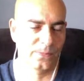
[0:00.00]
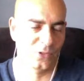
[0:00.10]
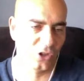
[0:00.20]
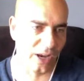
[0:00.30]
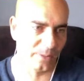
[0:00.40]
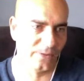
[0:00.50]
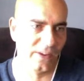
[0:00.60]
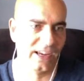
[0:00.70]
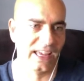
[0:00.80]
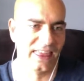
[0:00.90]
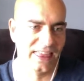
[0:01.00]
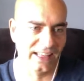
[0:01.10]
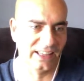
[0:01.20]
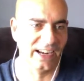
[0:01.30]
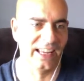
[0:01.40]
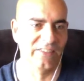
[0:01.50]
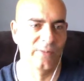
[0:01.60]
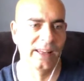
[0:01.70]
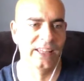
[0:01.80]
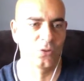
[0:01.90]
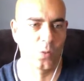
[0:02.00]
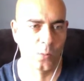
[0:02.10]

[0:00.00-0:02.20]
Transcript: James Vick, I think they're going to give him at least one more